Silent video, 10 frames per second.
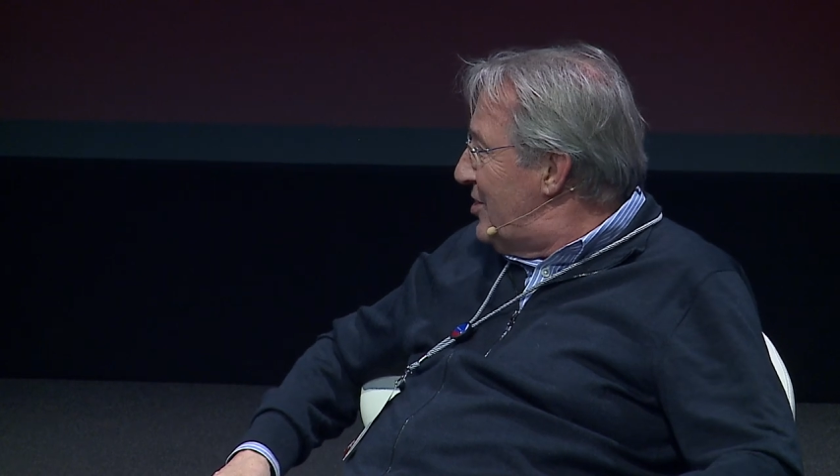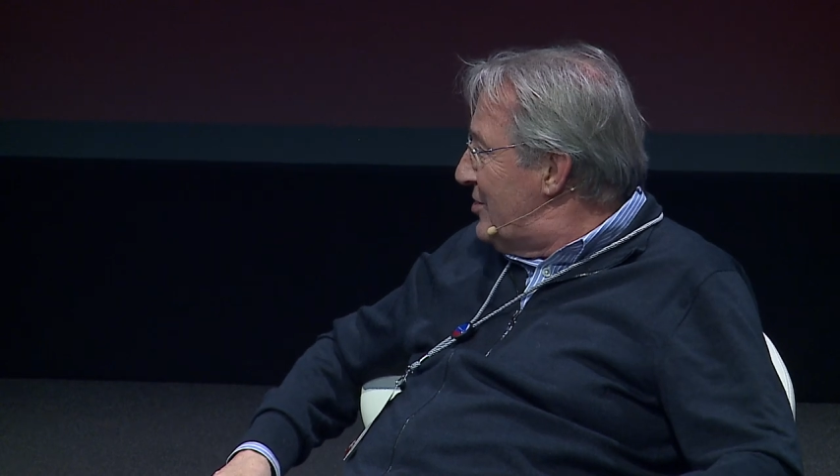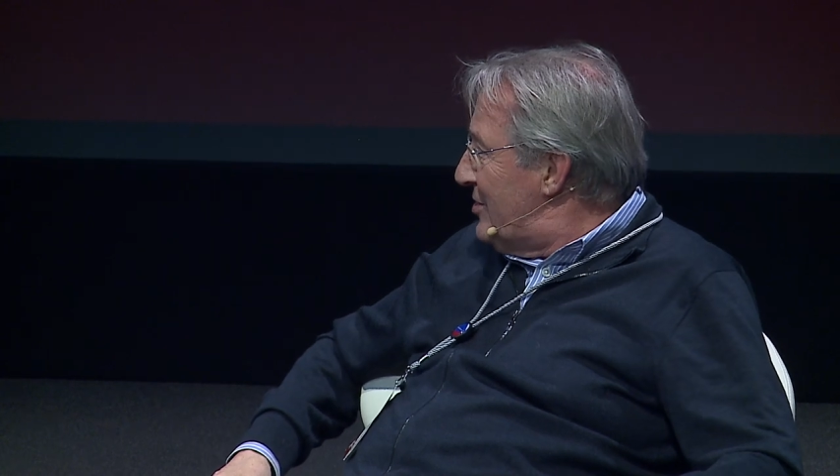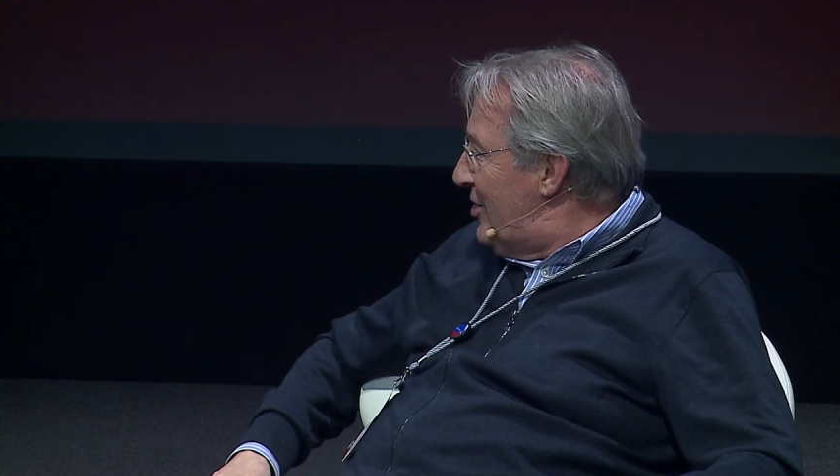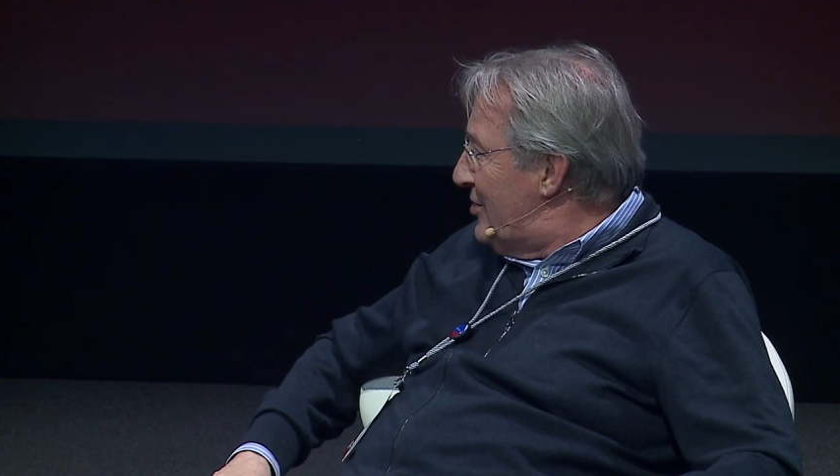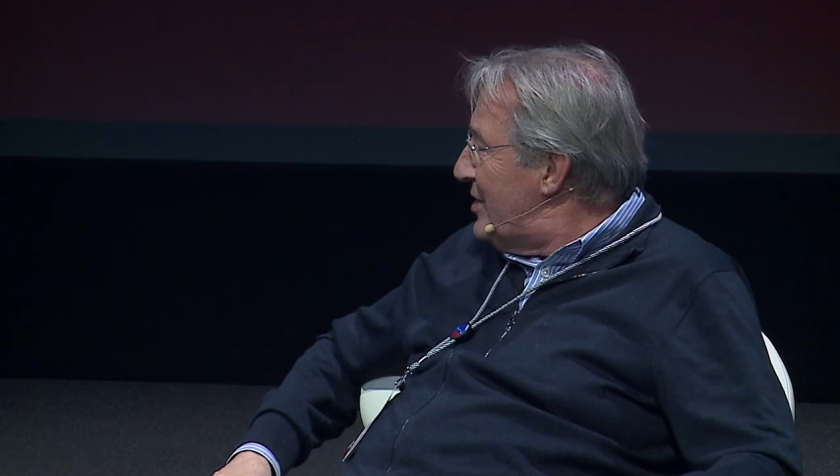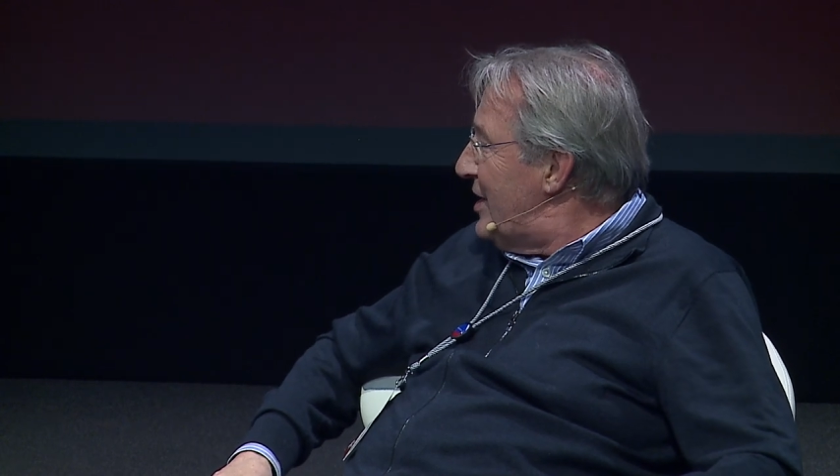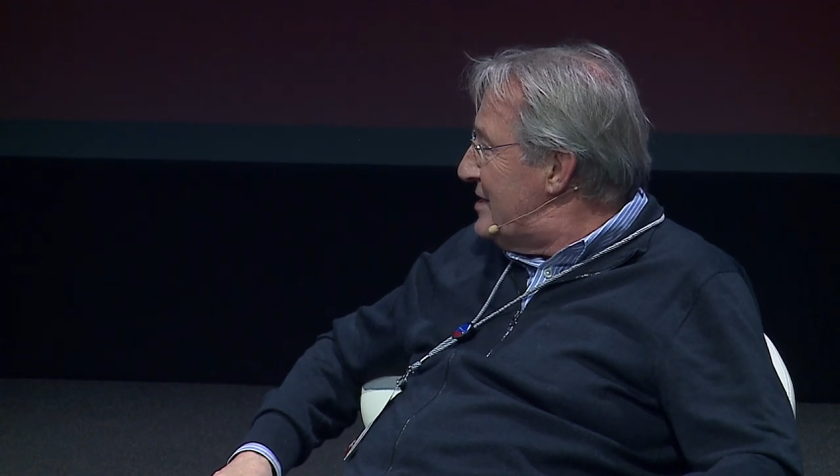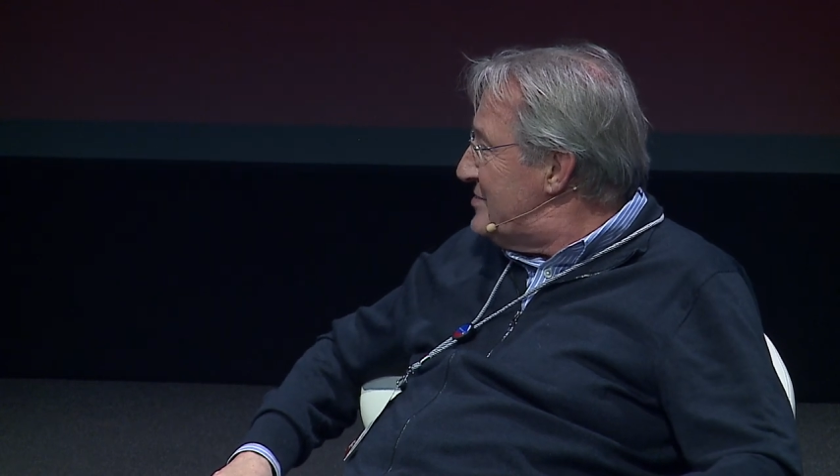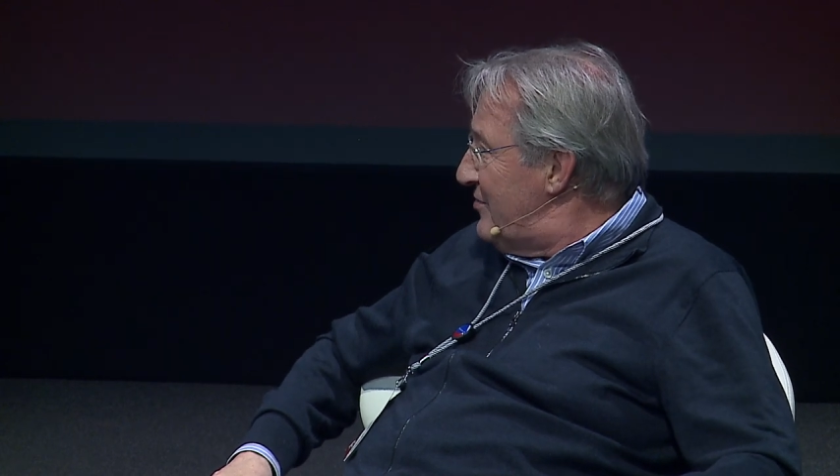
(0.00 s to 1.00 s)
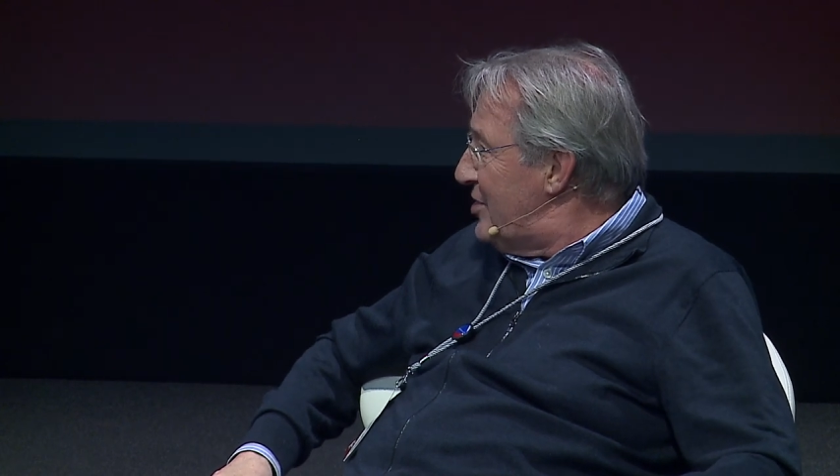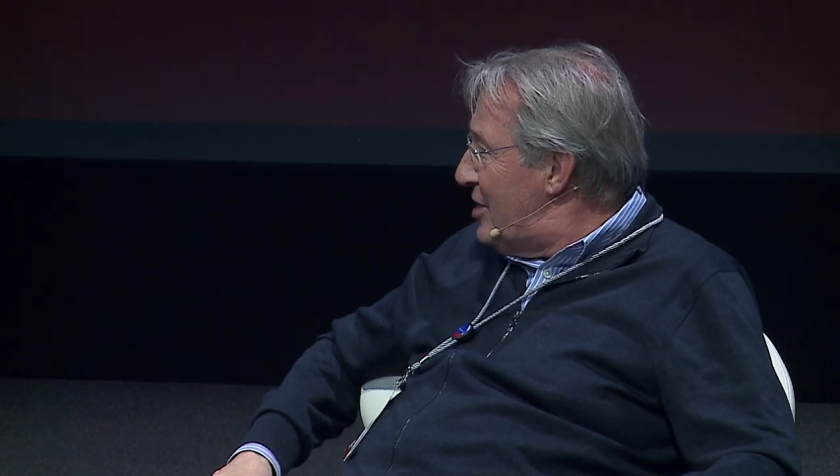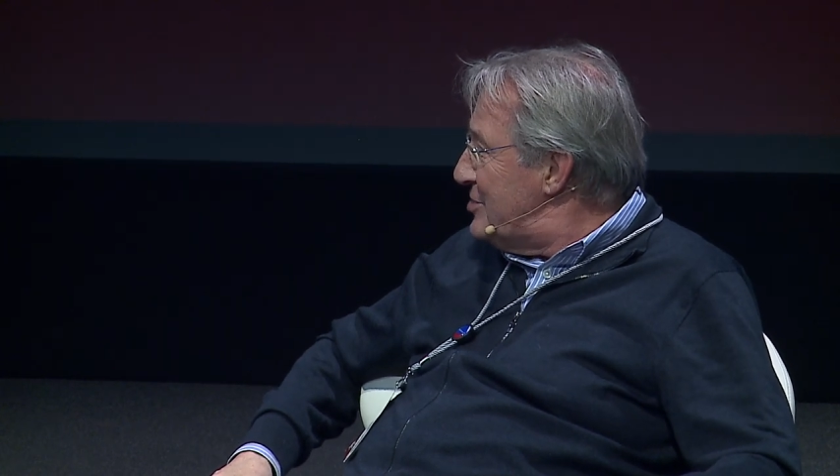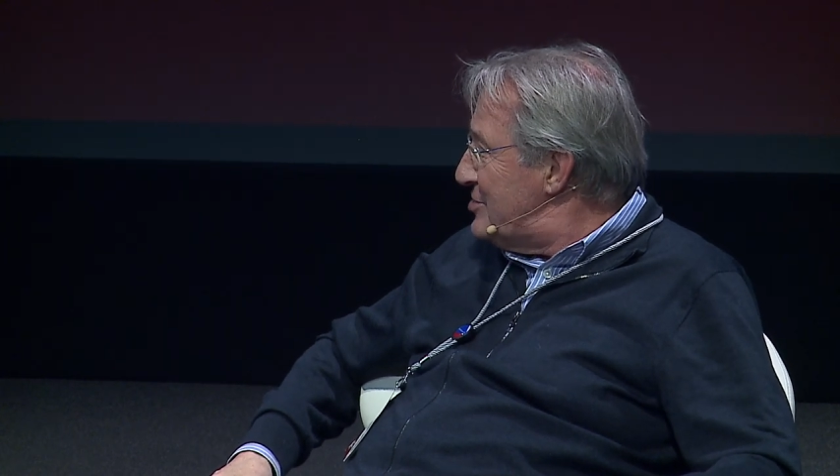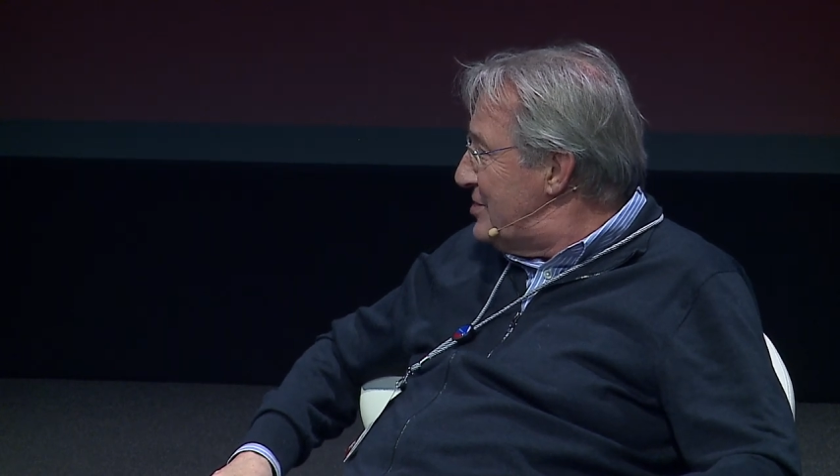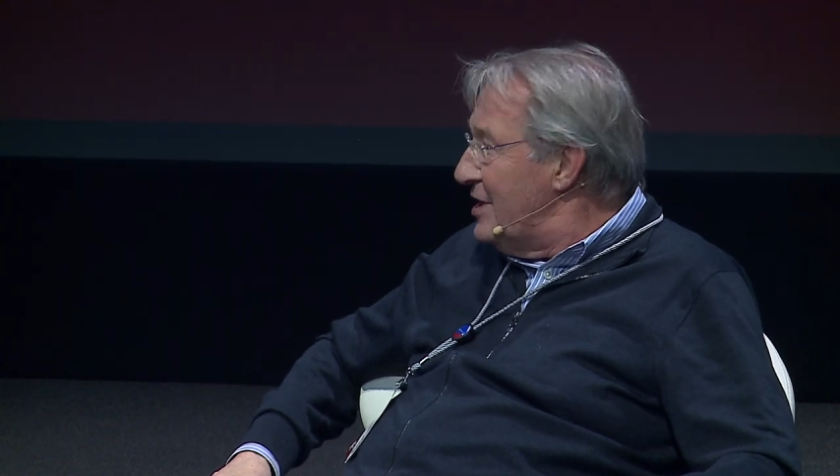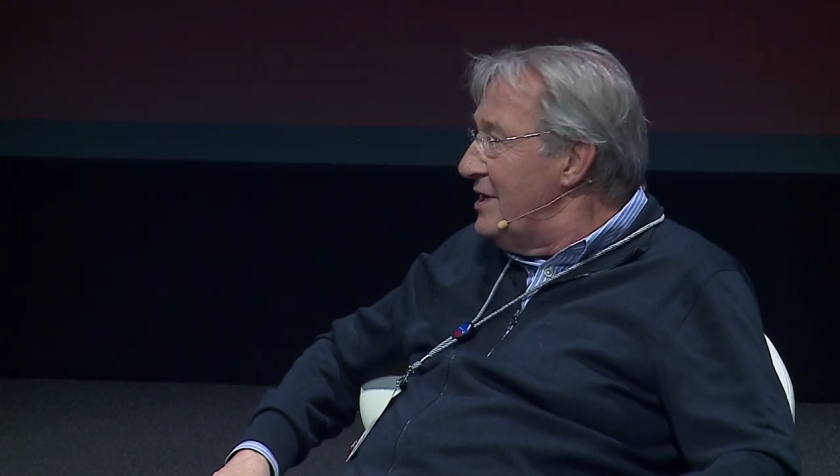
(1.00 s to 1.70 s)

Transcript: on the classification.